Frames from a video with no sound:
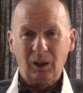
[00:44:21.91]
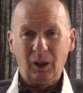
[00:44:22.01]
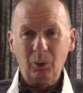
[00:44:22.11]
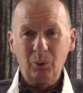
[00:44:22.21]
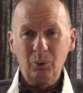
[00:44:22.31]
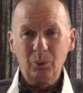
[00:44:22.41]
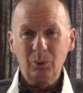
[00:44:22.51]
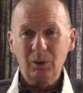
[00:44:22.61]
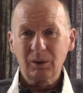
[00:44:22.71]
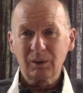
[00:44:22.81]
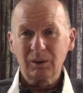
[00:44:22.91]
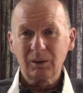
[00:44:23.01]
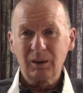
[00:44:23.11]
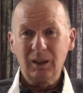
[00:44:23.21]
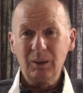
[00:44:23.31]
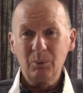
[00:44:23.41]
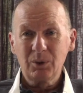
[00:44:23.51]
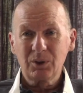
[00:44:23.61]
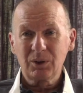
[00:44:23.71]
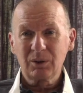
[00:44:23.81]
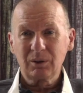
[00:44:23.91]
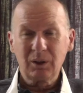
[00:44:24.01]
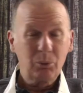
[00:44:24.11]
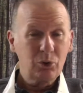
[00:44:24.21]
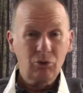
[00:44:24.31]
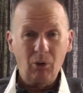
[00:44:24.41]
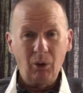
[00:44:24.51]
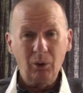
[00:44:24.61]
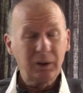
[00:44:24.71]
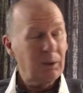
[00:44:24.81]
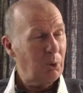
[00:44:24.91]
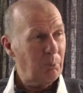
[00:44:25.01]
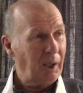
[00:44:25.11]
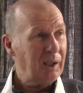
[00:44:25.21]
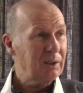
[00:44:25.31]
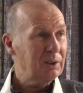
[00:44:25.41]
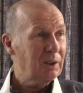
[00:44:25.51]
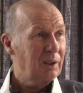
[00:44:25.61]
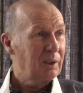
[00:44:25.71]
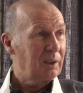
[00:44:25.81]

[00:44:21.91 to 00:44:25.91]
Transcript: how uh, he was, he would draw and he would paint,